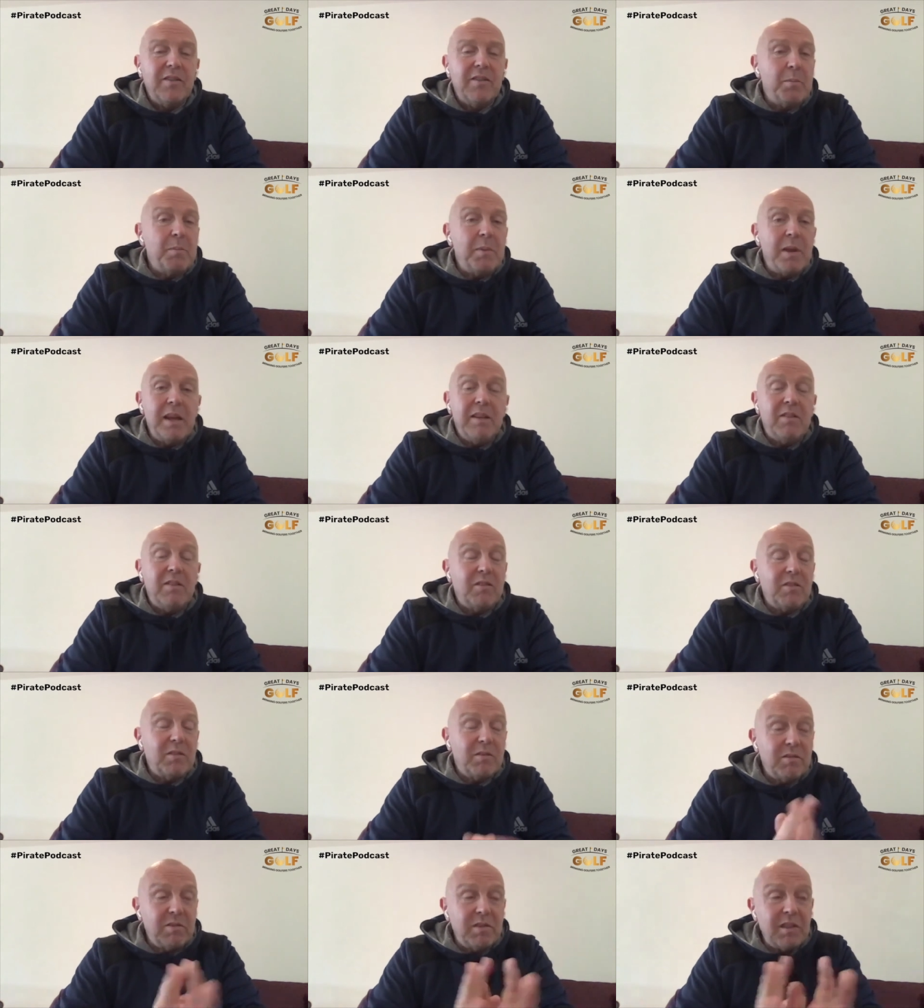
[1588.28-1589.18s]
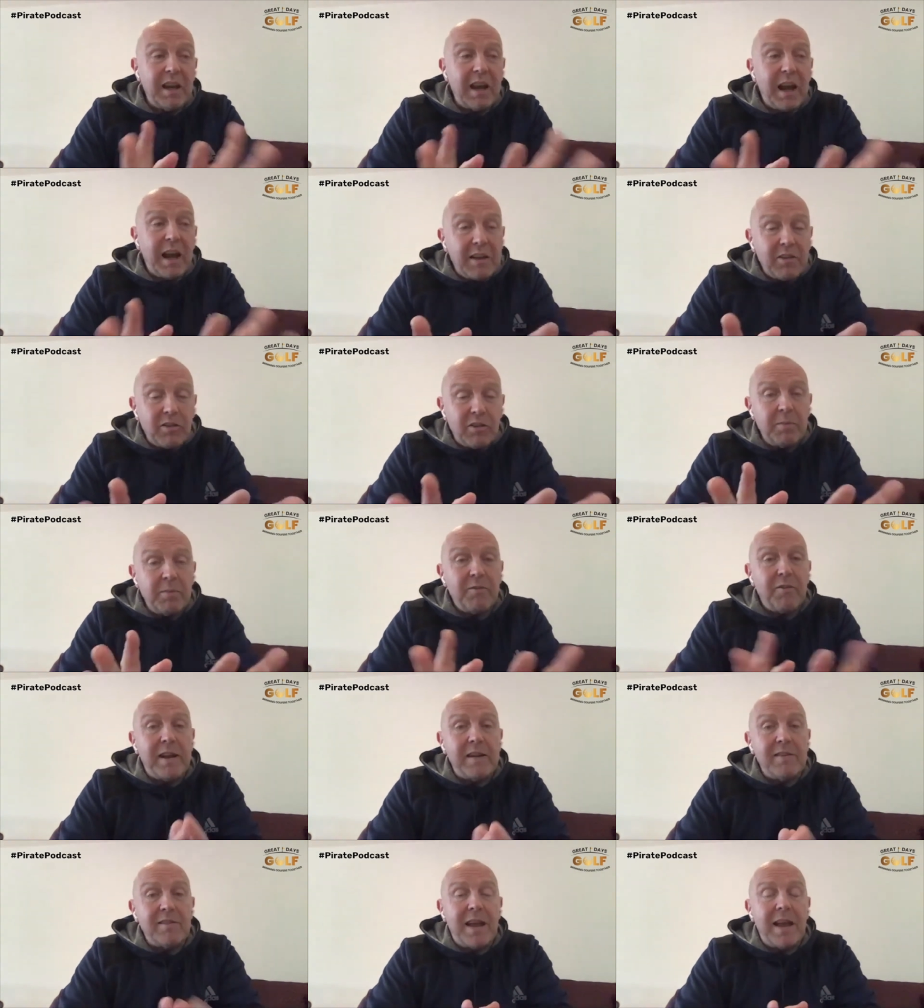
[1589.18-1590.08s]
it's a, it's there are
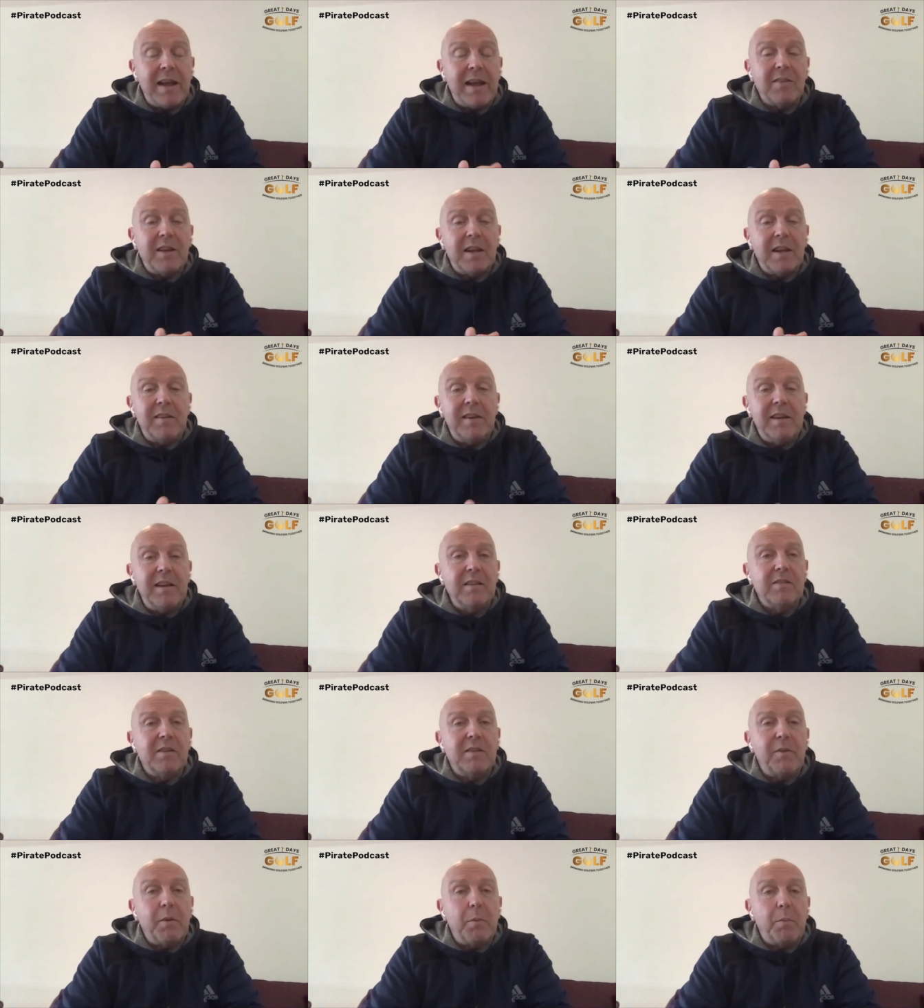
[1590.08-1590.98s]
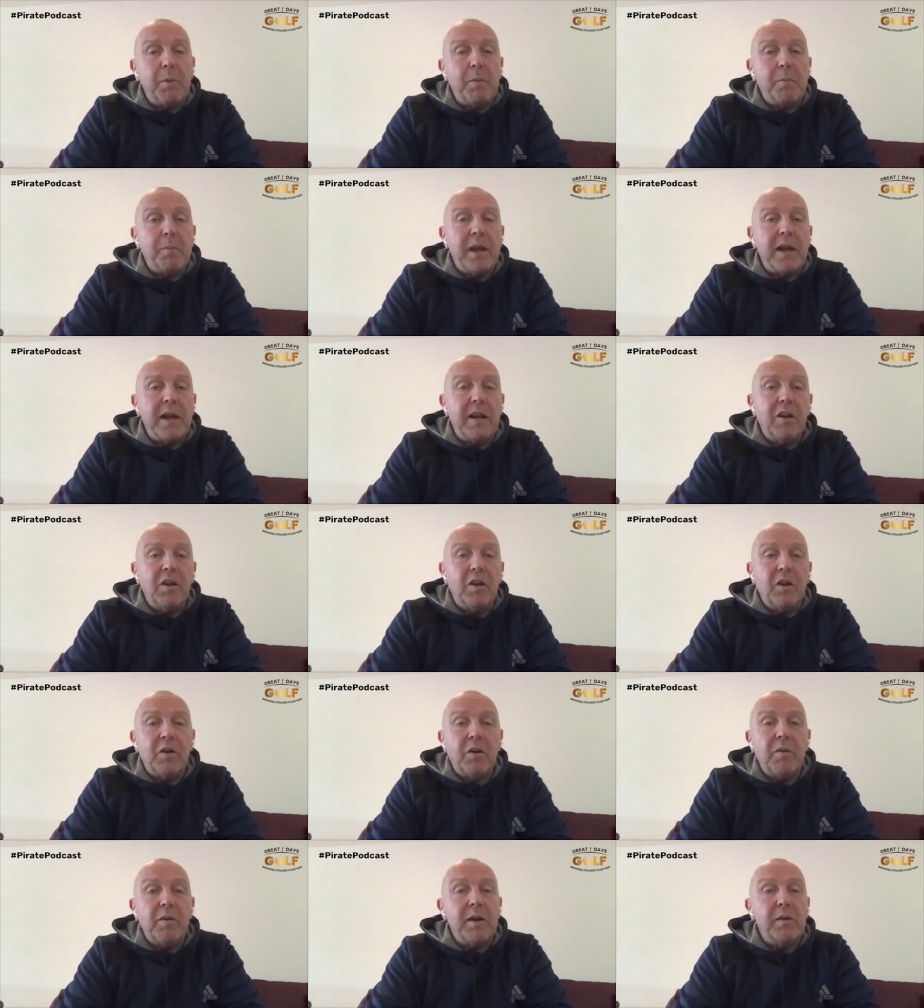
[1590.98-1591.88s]
some fantastic deals if you're prepared to
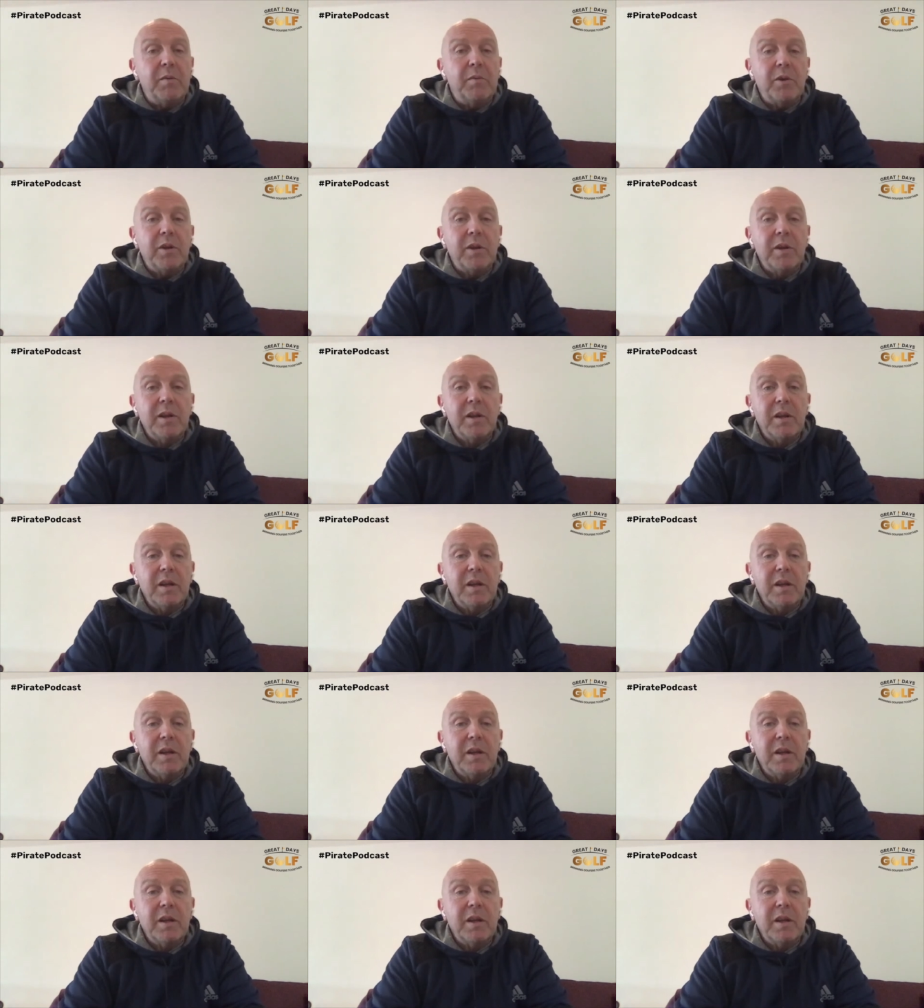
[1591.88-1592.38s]
look around.